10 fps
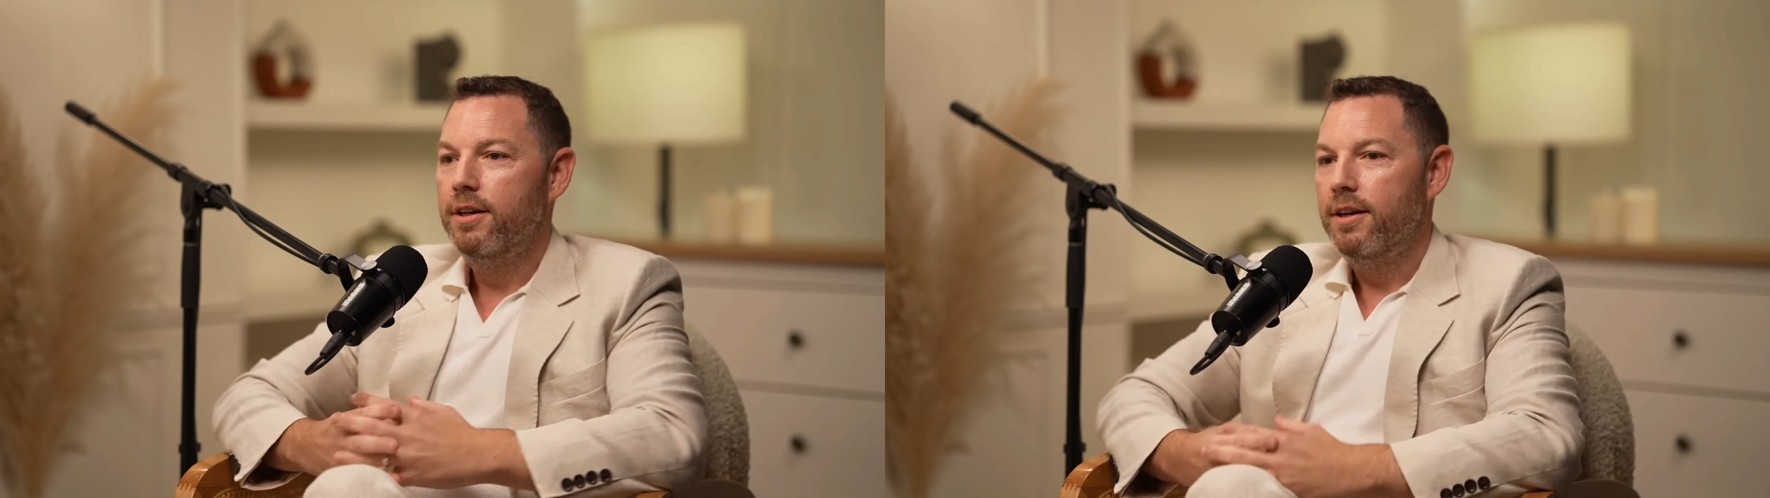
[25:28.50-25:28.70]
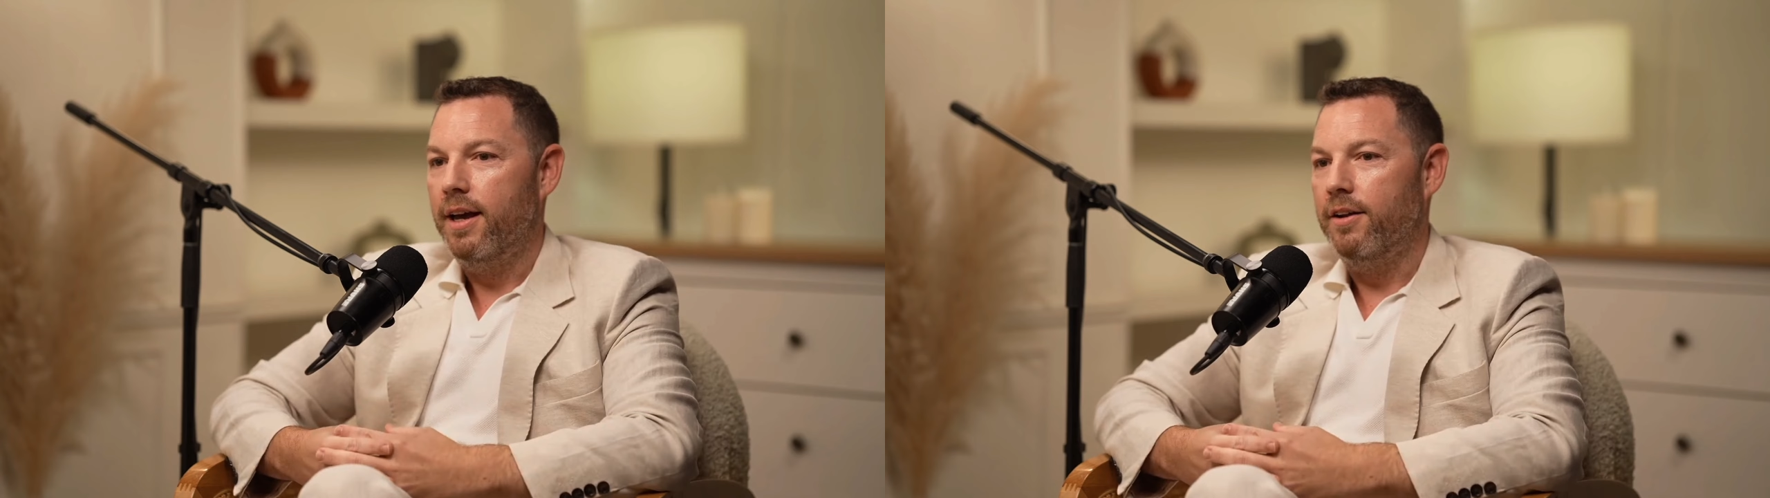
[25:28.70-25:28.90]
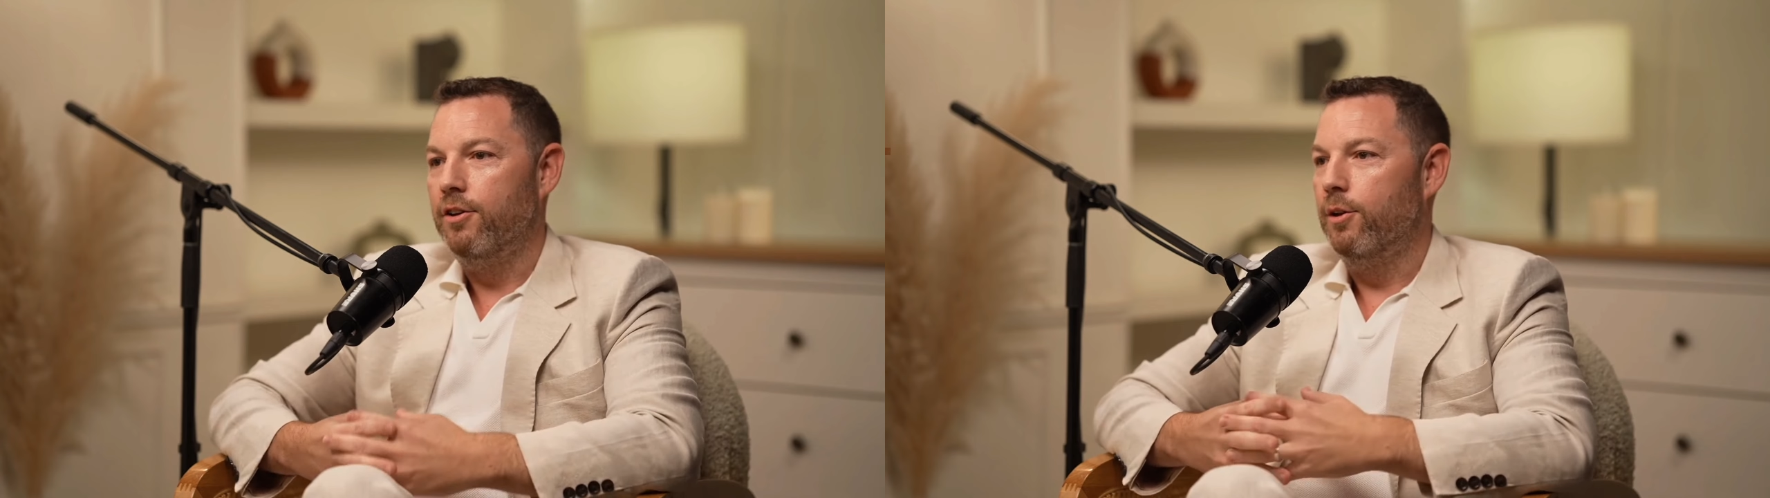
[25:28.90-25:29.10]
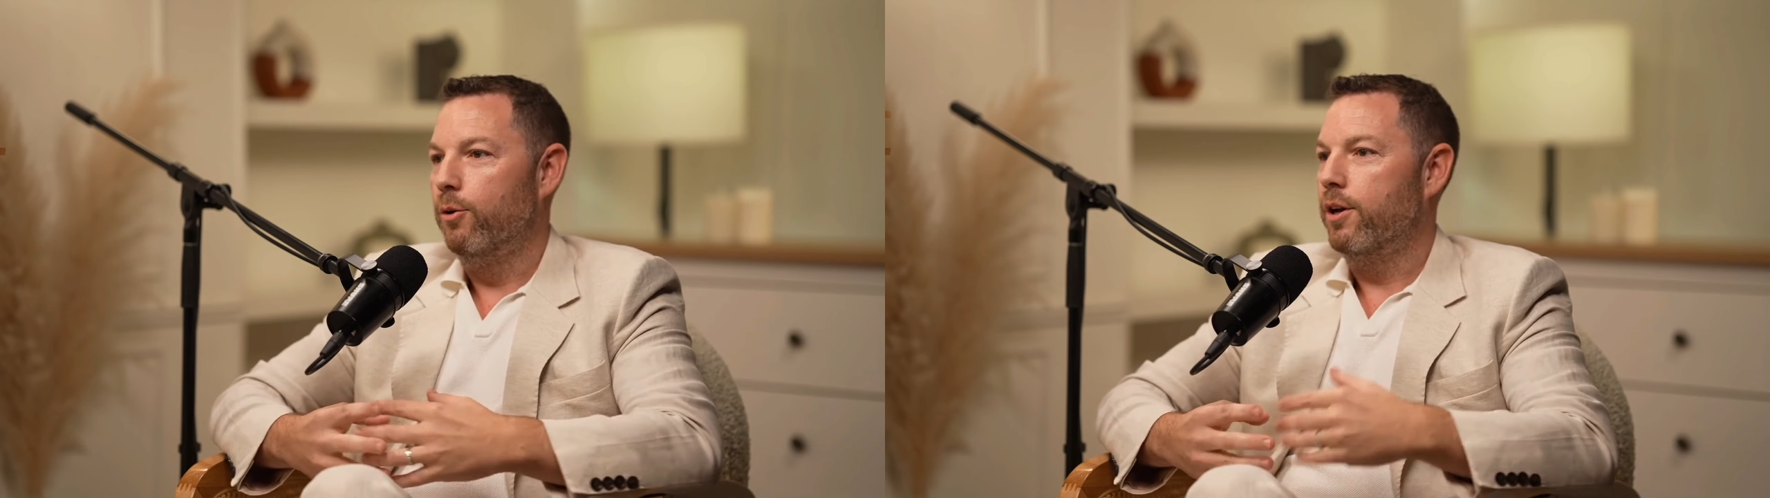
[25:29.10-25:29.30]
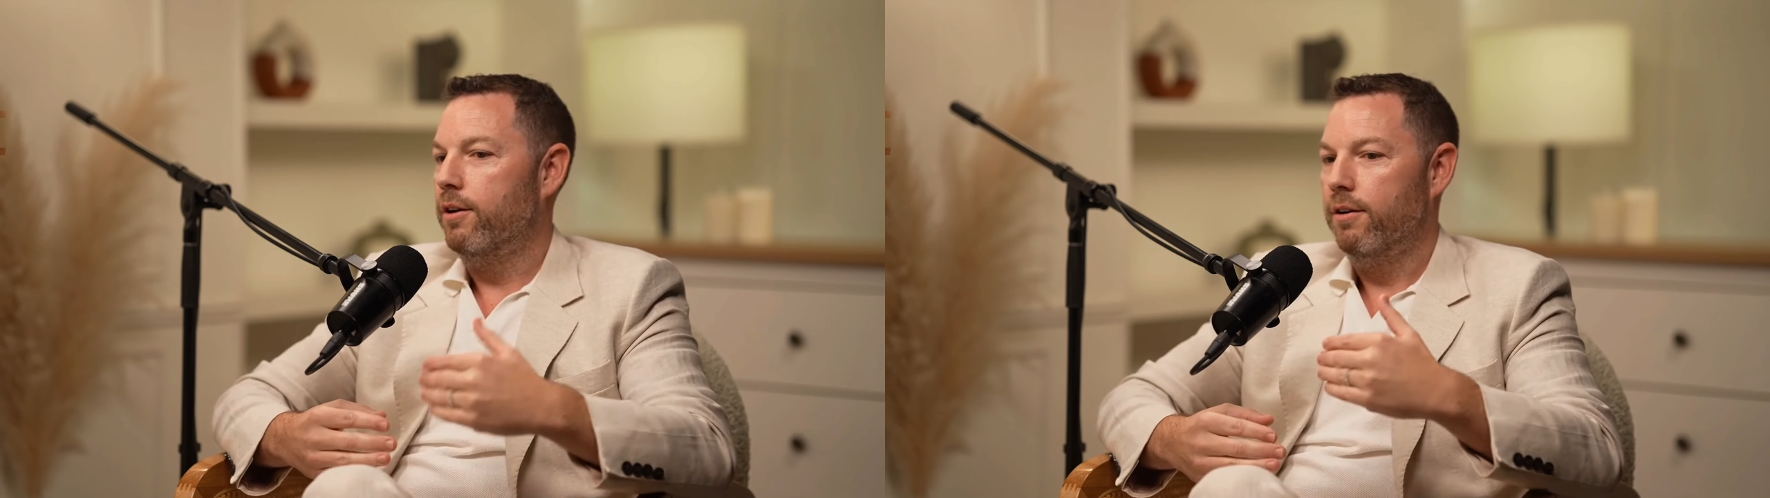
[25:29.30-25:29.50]
And you
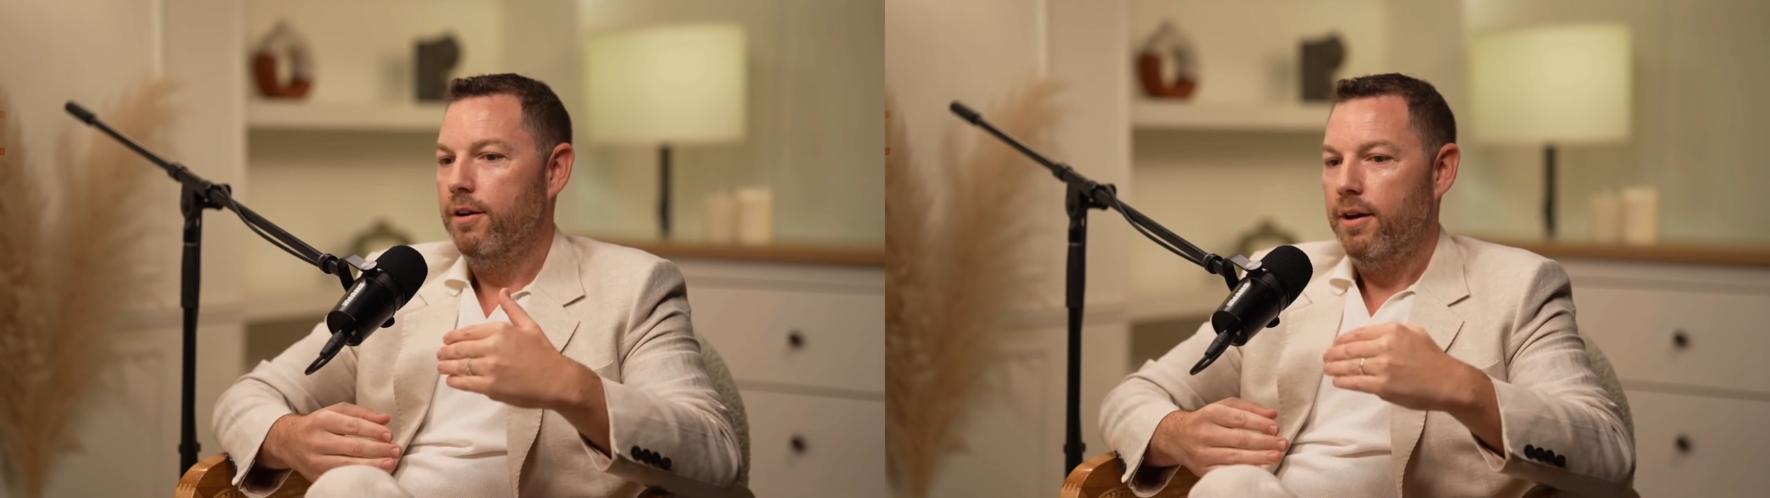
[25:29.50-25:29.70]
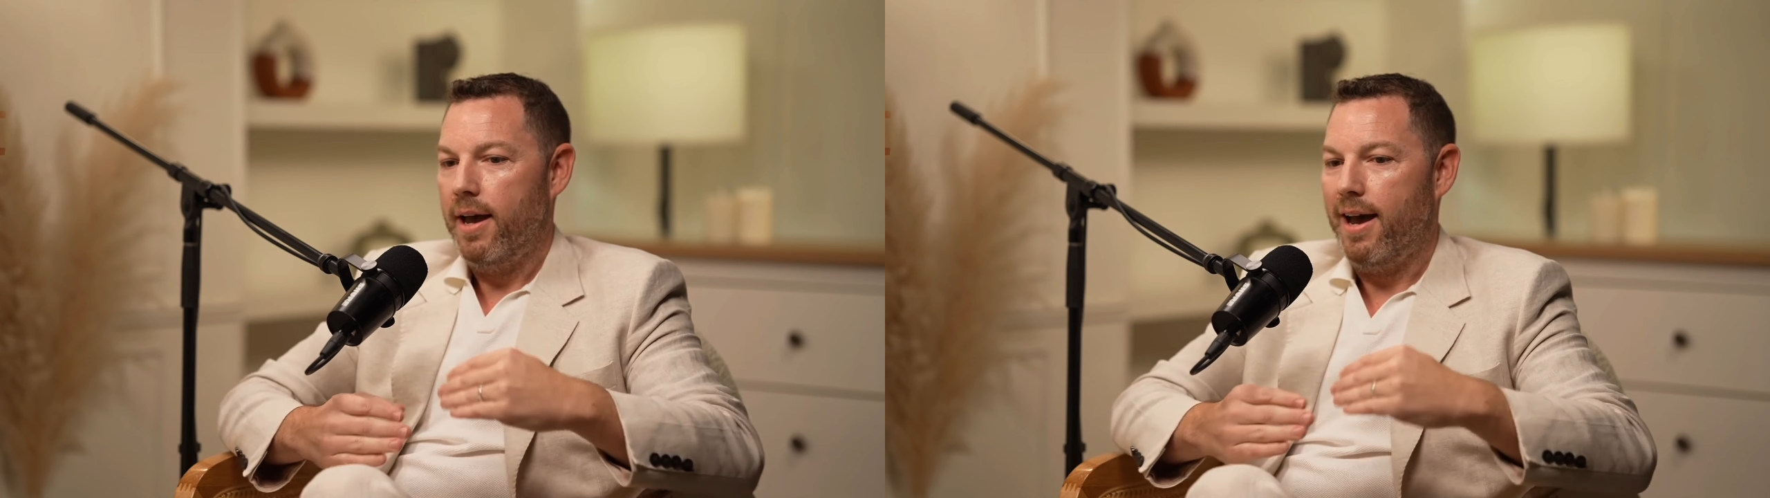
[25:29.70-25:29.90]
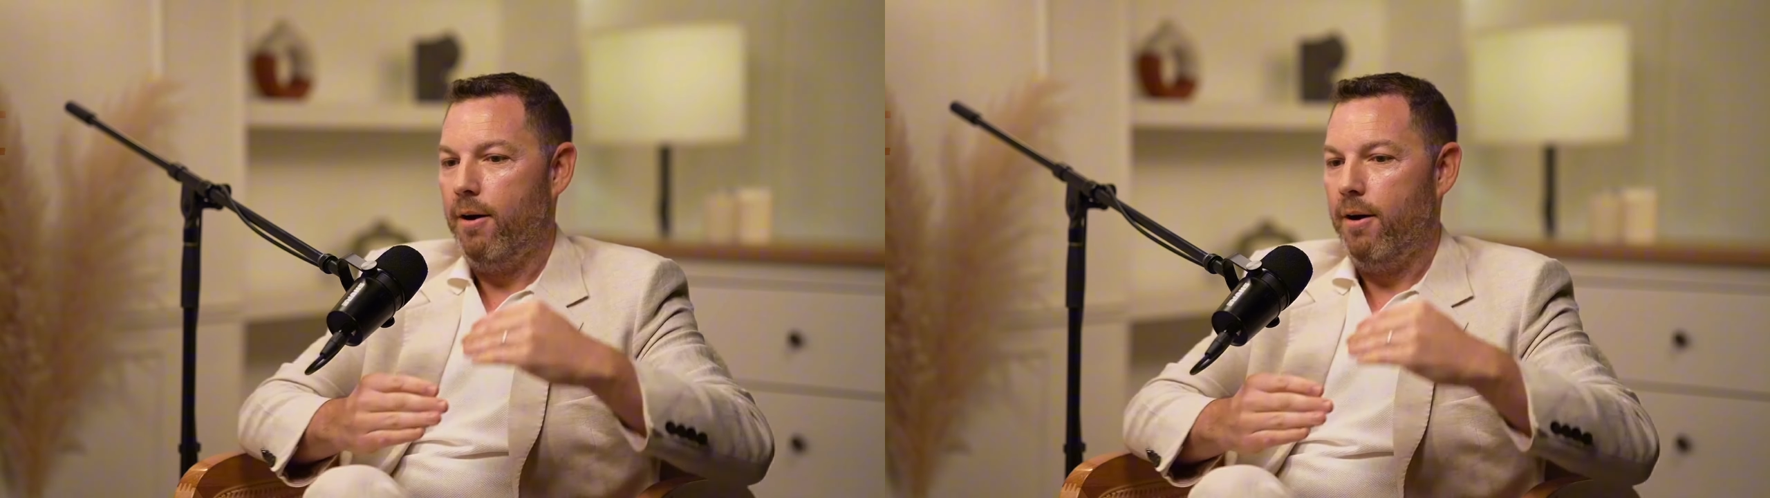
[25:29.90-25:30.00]
look at how